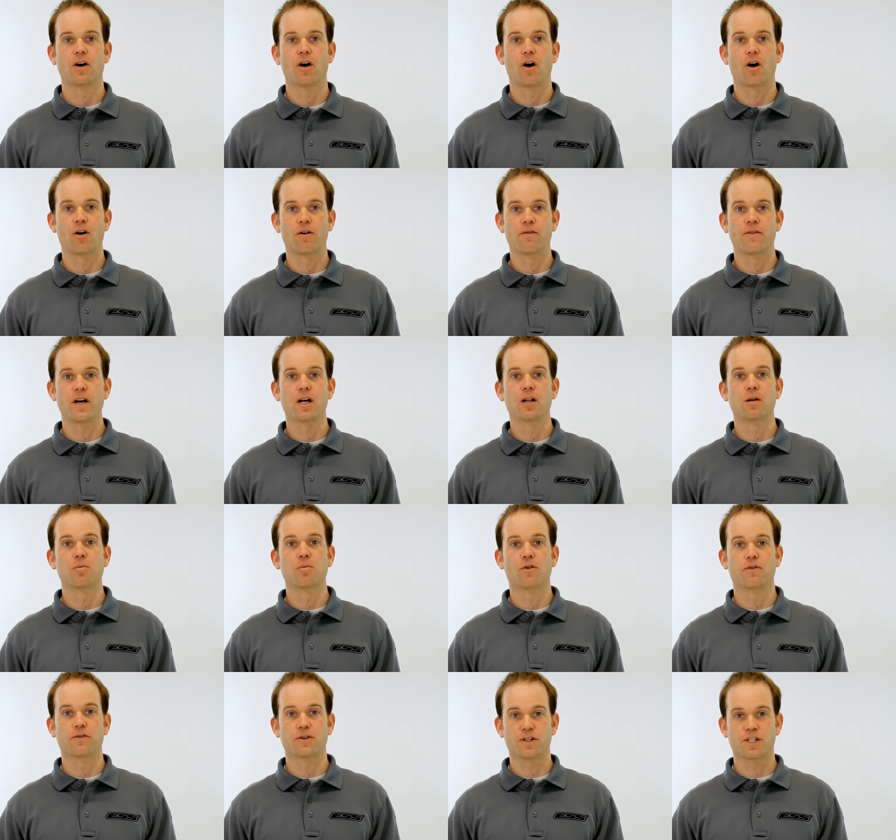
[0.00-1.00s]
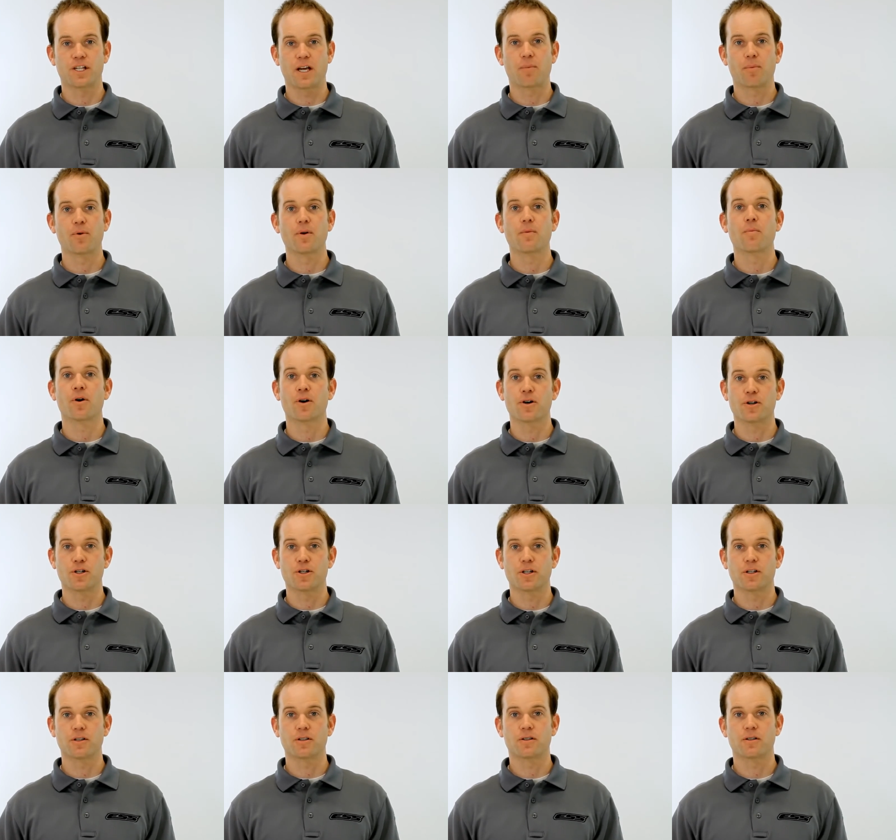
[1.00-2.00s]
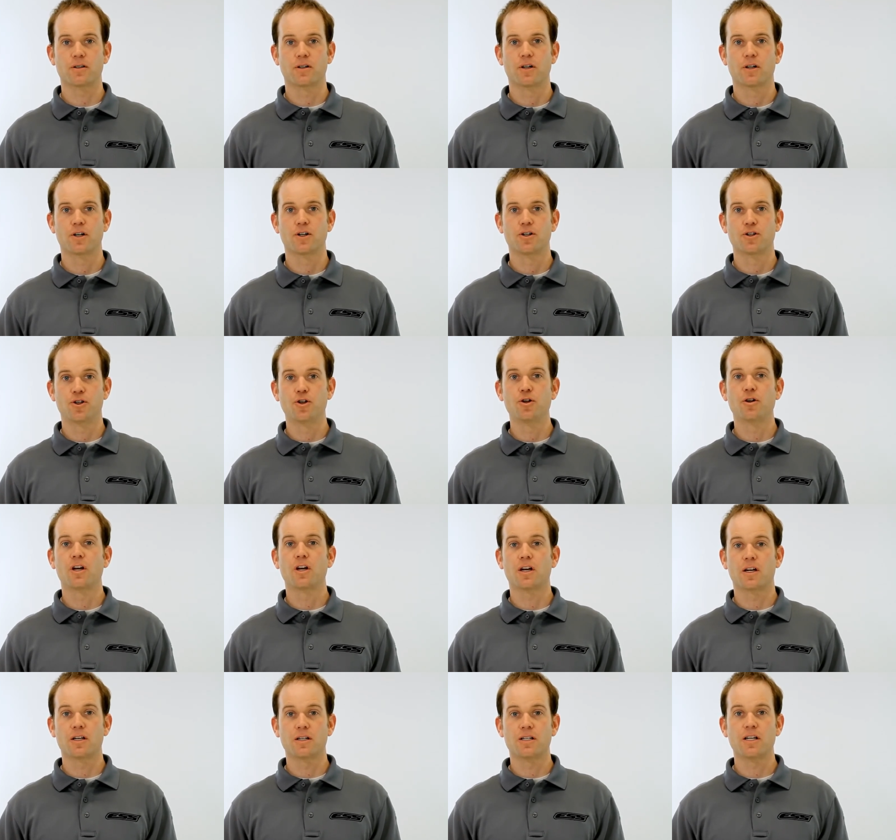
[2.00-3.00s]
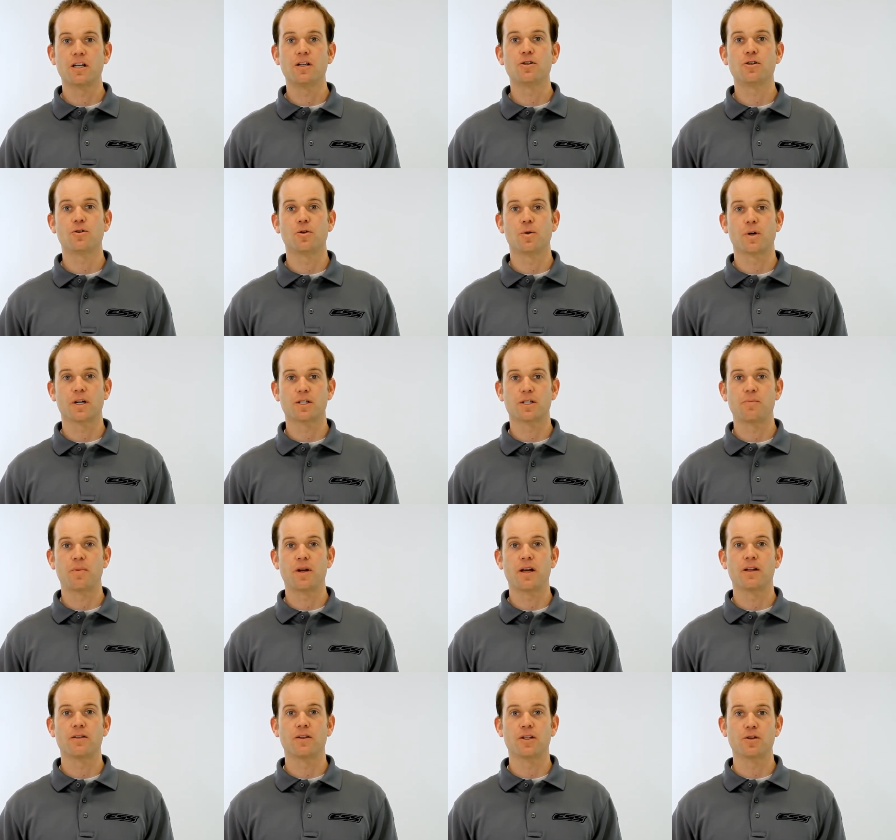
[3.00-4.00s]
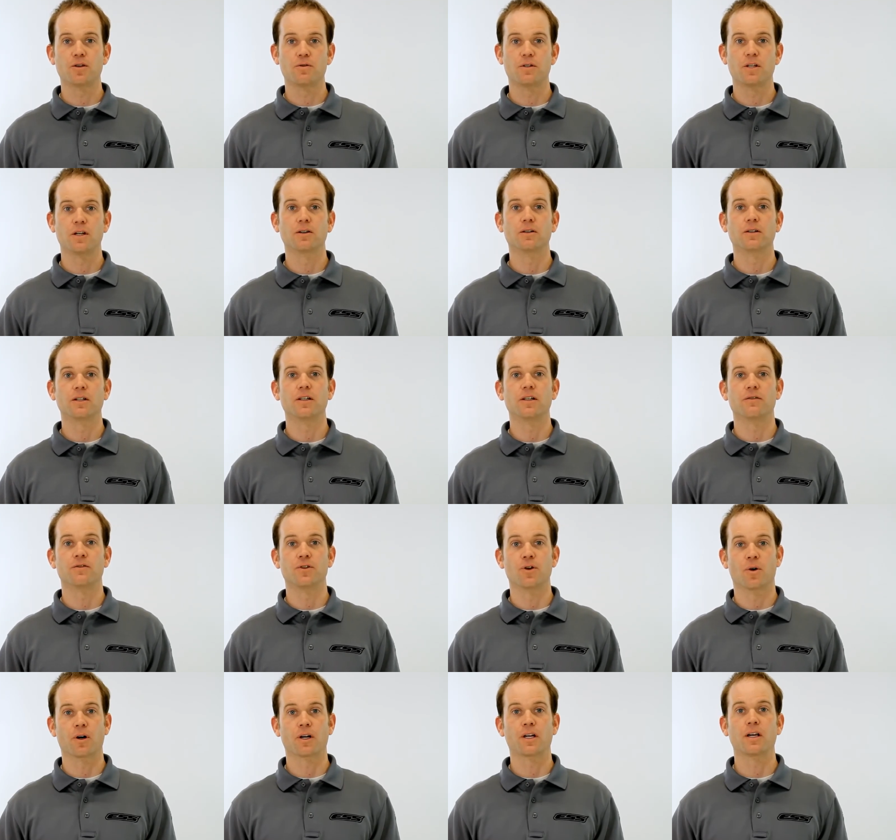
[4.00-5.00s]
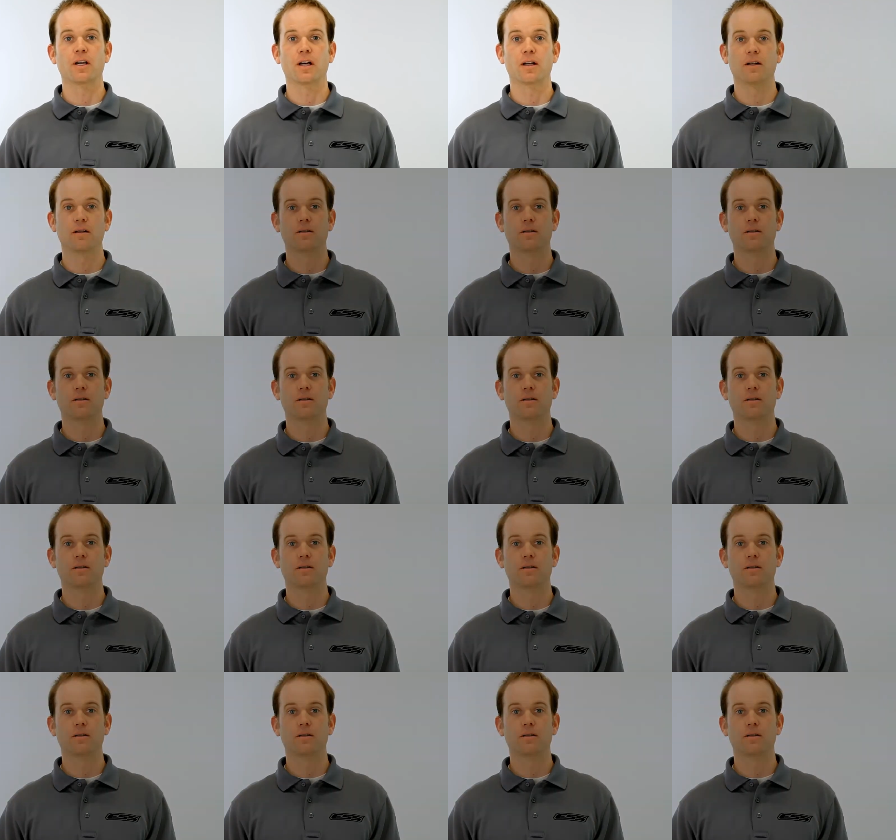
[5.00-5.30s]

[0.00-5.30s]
are available for separate purchase, so you can continue to expand the utility of your kit.